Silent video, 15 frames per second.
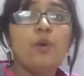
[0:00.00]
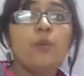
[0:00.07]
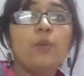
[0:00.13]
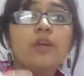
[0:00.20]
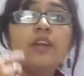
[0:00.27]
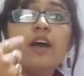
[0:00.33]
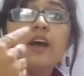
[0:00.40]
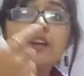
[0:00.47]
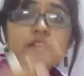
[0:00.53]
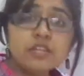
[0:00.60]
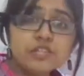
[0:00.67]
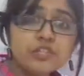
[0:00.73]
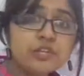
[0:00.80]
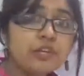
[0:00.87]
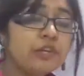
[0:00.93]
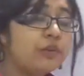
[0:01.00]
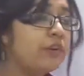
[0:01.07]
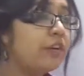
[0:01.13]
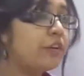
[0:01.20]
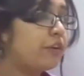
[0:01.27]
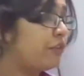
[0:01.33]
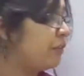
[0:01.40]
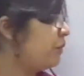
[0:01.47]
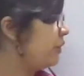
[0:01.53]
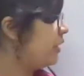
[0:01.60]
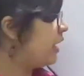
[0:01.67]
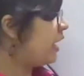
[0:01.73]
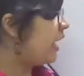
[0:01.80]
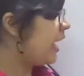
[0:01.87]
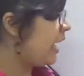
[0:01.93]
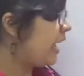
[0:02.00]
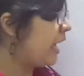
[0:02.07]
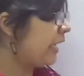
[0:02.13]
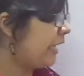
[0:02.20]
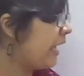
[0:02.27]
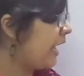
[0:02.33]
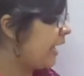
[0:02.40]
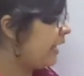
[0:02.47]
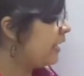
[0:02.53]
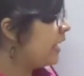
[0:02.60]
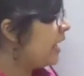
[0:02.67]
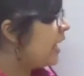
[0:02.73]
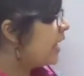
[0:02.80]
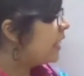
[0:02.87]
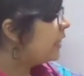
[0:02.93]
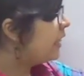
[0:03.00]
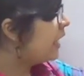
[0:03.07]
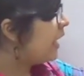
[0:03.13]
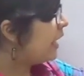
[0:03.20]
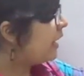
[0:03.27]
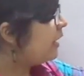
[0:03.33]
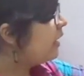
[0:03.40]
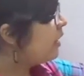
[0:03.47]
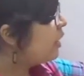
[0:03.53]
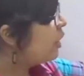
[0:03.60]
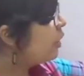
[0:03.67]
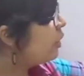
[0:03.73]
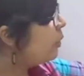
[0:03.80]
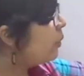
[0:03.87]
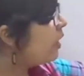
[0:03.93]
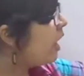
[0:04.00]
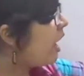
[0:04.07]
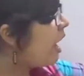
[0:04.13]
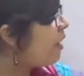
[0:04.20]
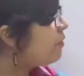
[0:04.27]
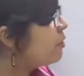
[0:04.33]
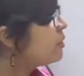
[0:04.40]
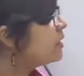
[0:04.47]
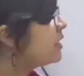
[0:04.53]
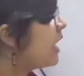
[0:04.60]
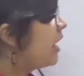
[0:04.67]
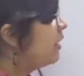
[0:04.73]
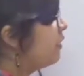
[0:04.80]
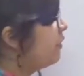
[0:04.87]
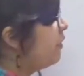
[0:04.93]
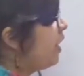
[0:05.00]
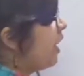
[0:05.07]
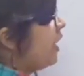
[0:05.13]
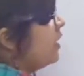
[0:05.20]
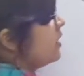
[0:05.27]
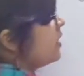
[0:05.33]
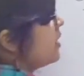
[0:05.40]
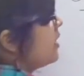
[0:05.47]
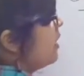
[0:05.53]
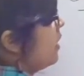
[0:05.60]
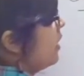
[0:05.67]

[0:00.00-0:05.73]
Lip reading: one additional unit of good A again, then you will have to sacrifice